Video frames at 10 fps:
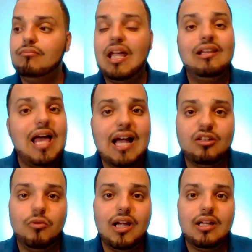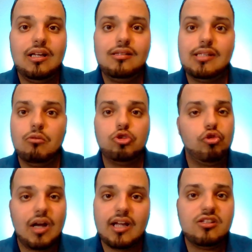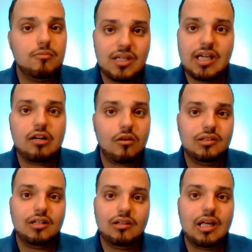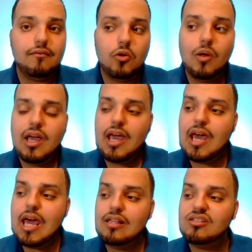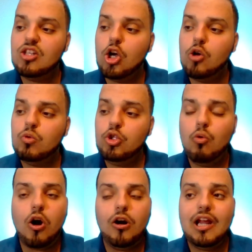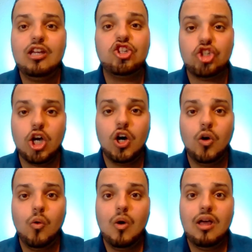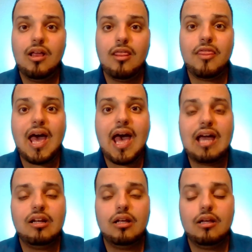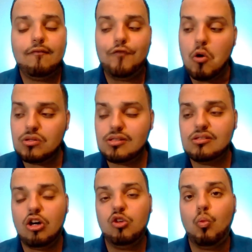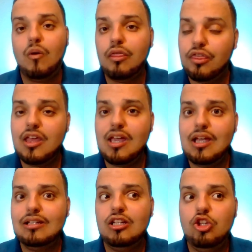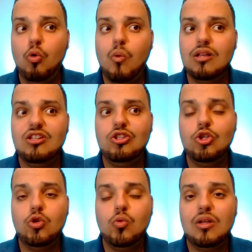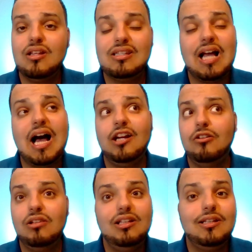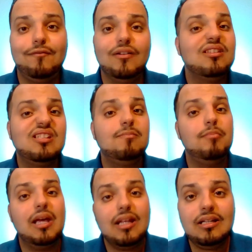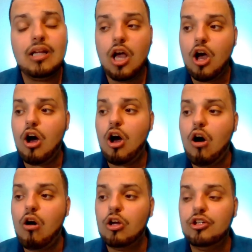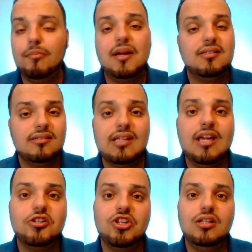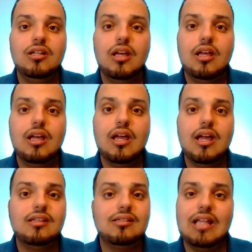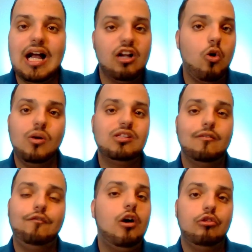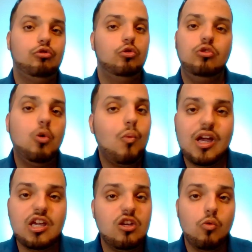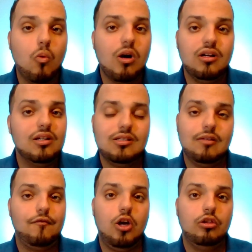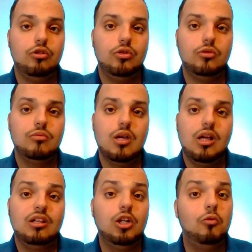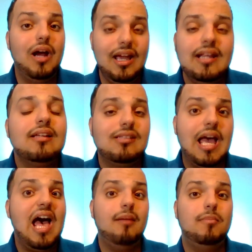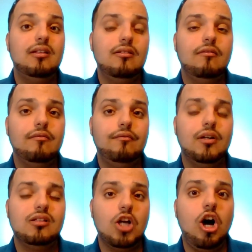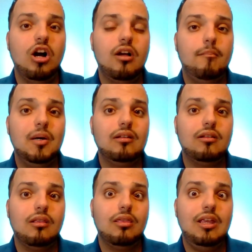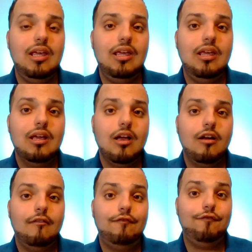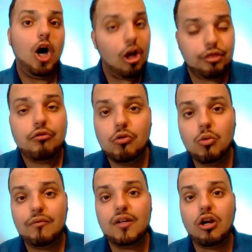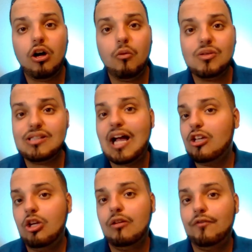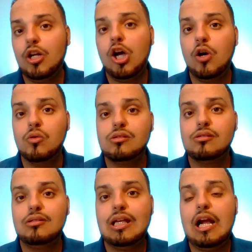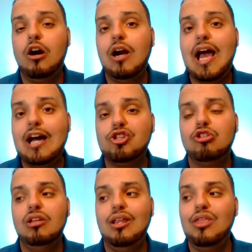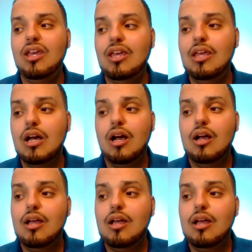They lacked ratings. They were trying to get on their level. And so when you are a show that focuses on one thing and then you want to do an entirely different spin on your presentation, it's not going to fall through the way you wanted it to fall through. The ratings happened for the talk, but the fall through of it all was not good for the hosts that are actually